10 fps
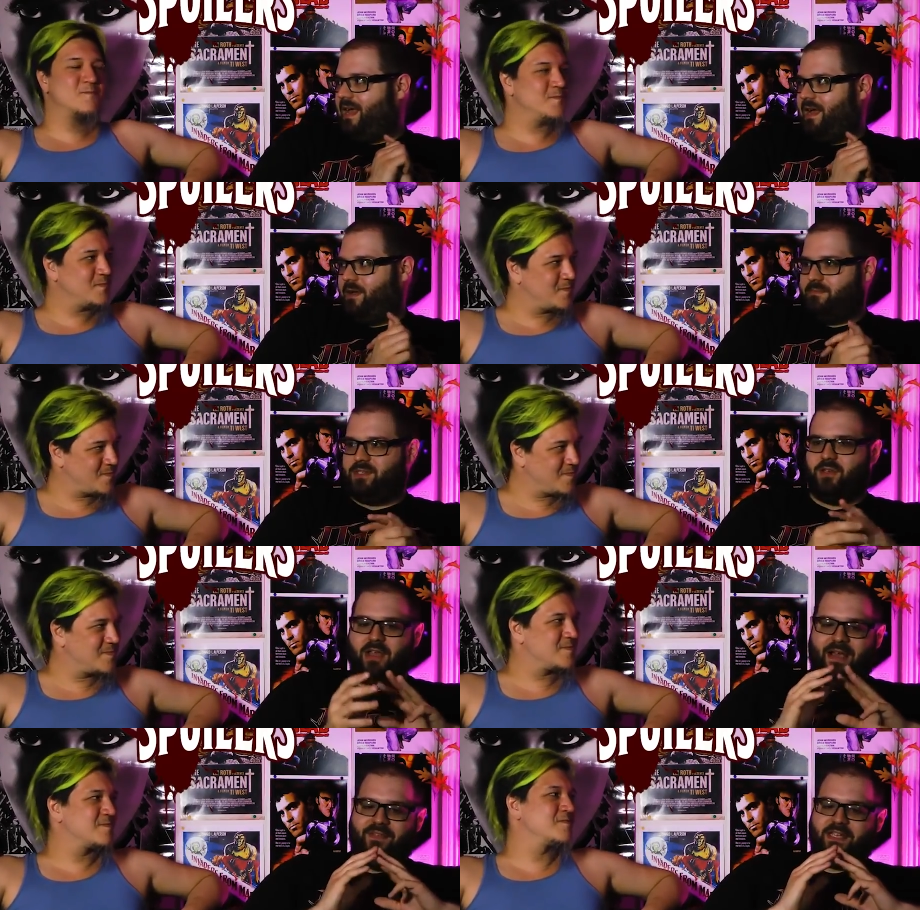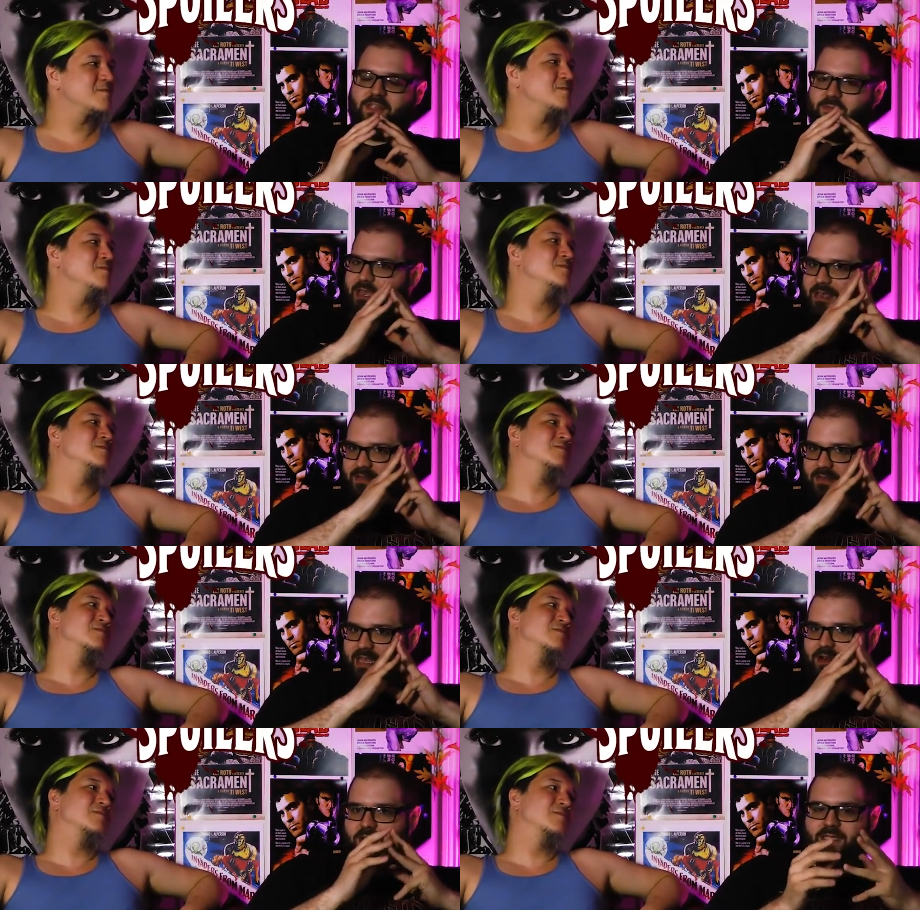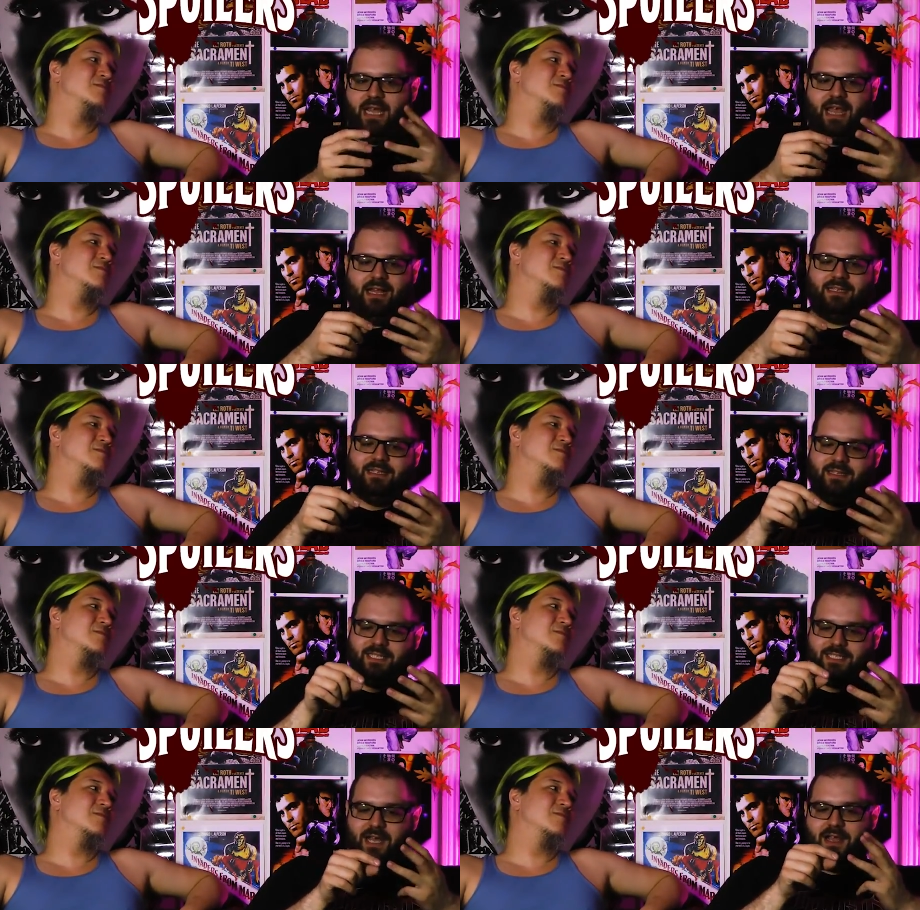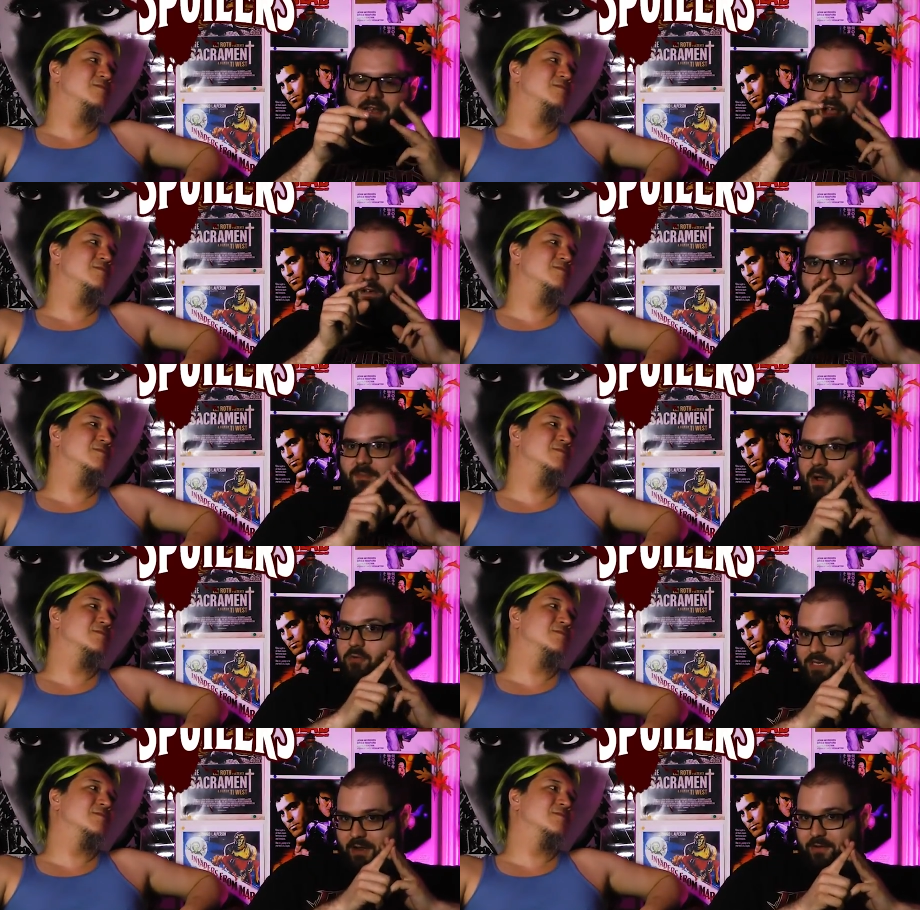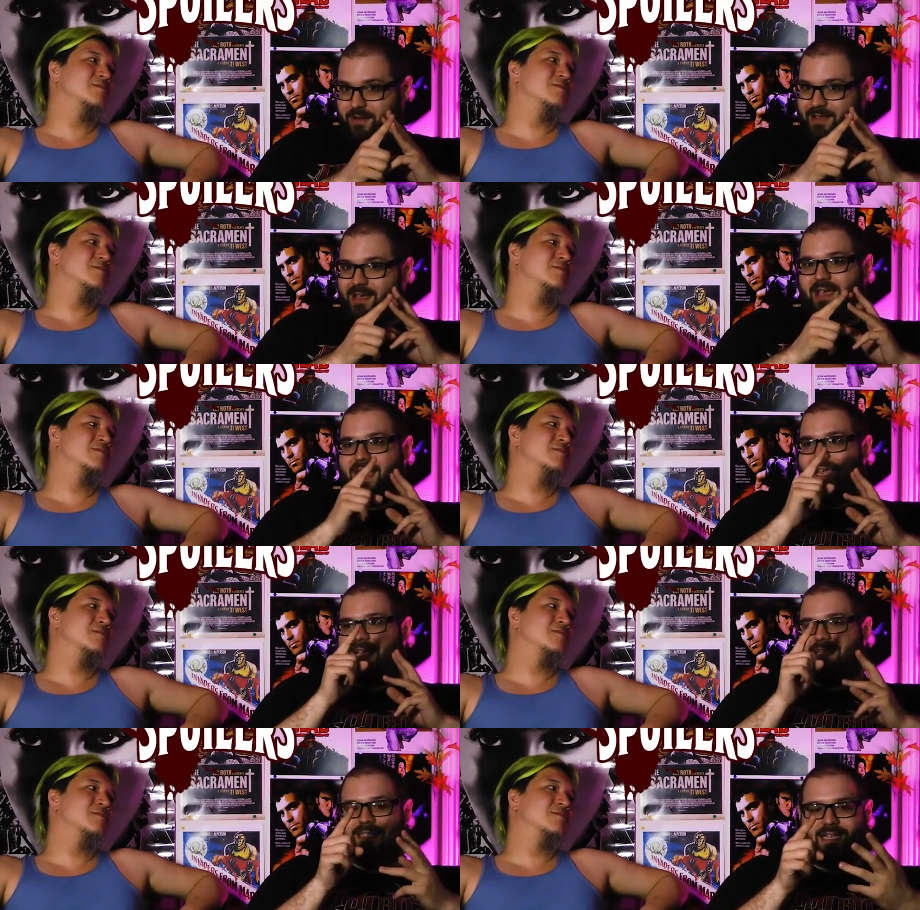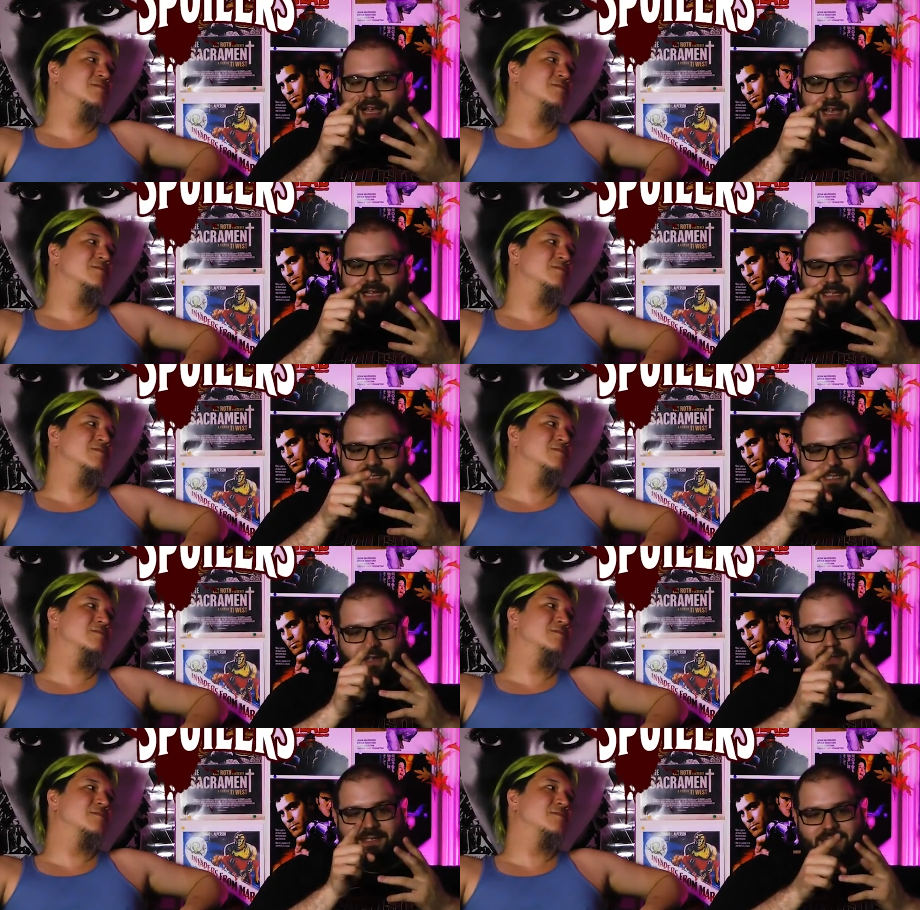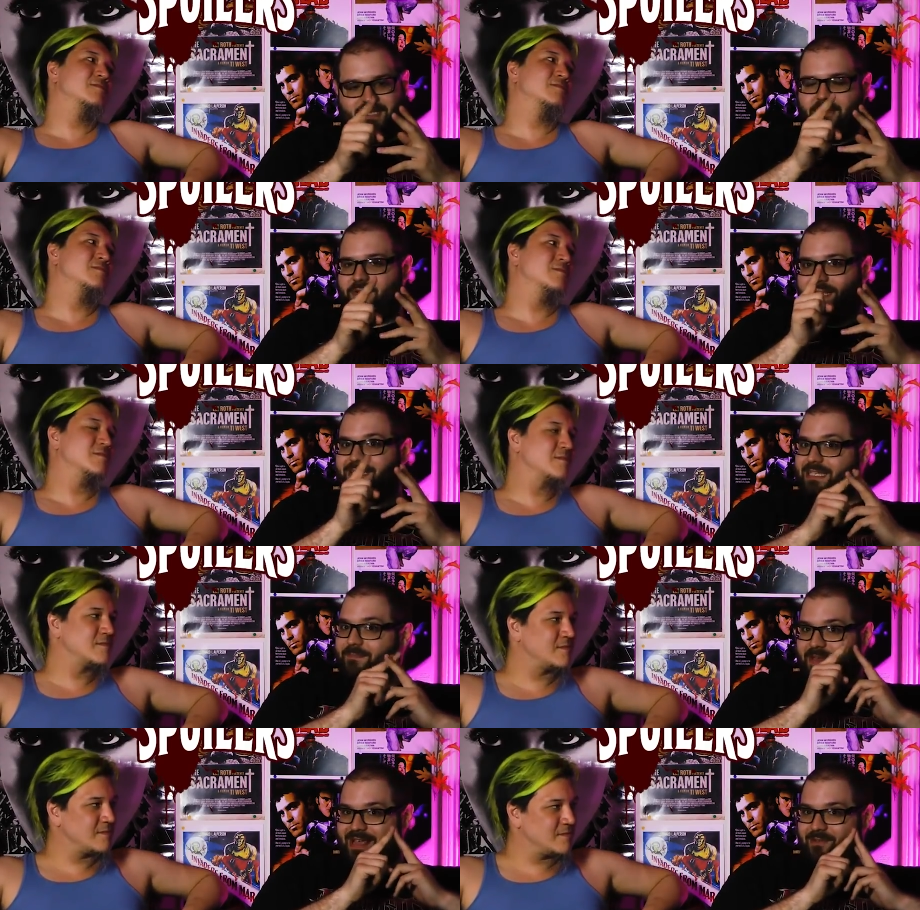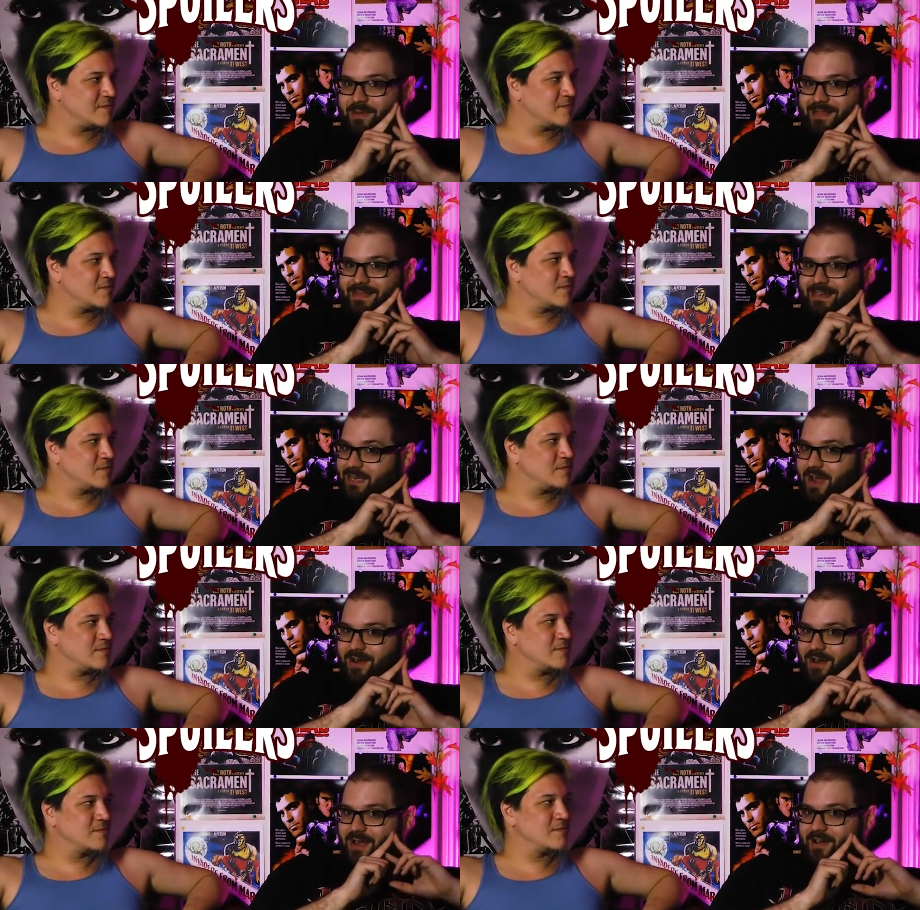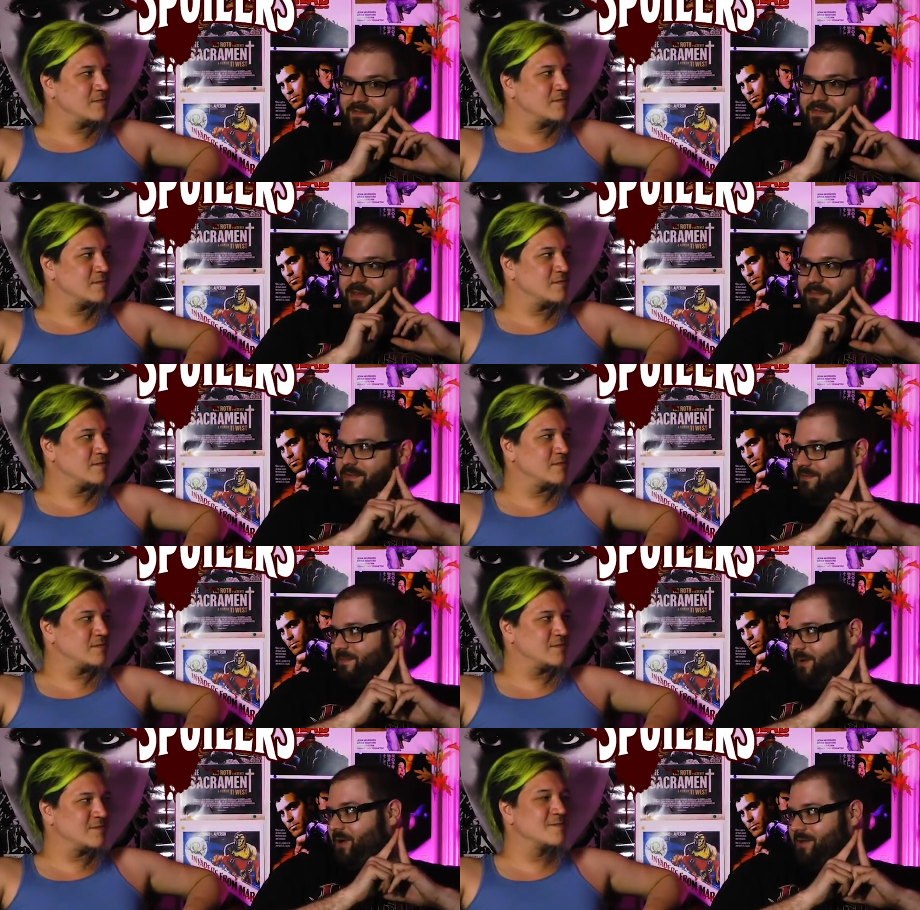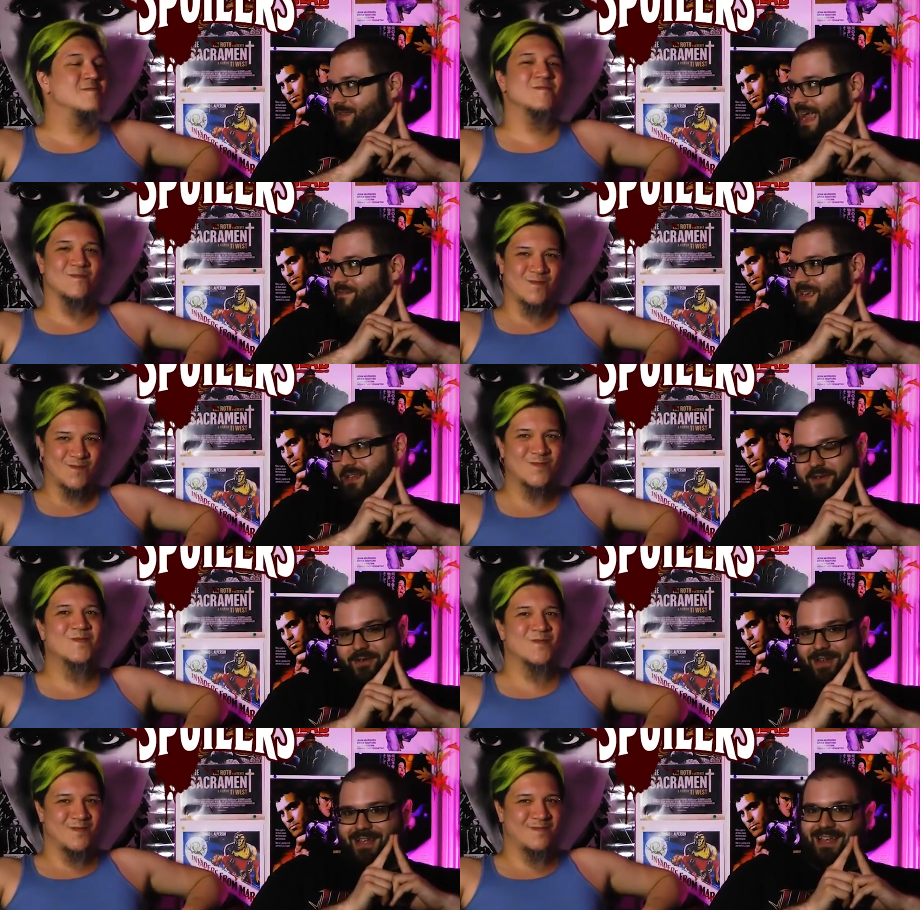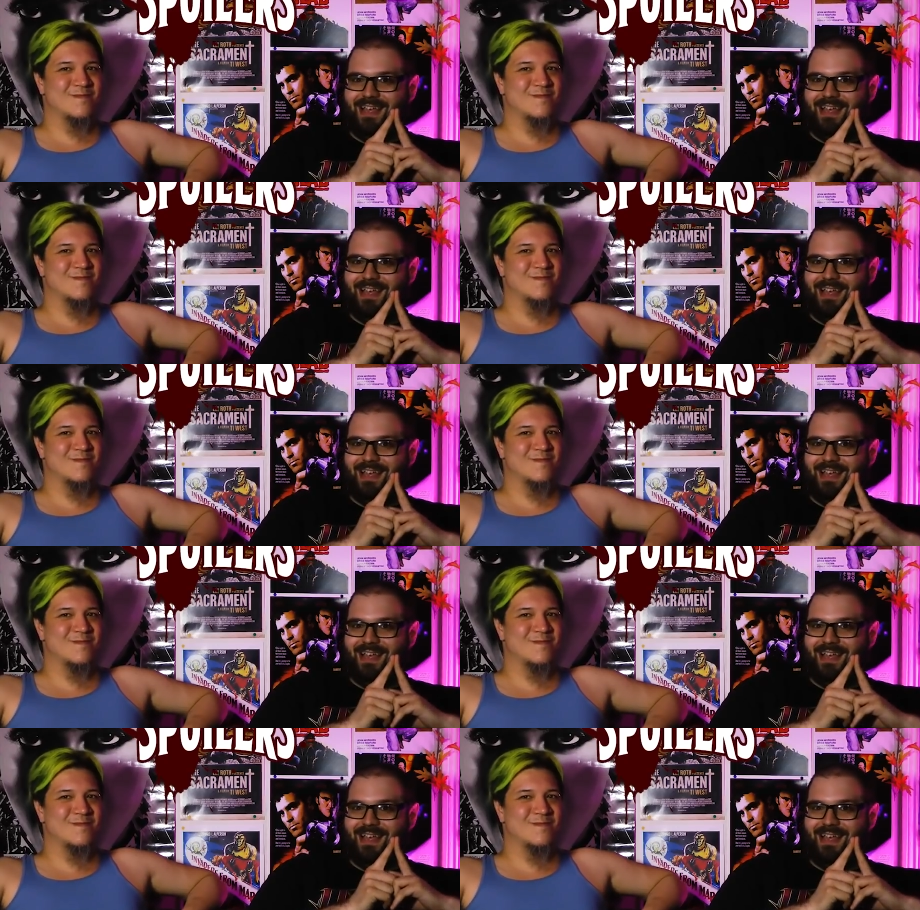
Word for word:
Speaker 1: Um, so you have these three leaders, and the son of the boat dude is uh, secretly sleeping with the daughter of the of the bald heavy dude,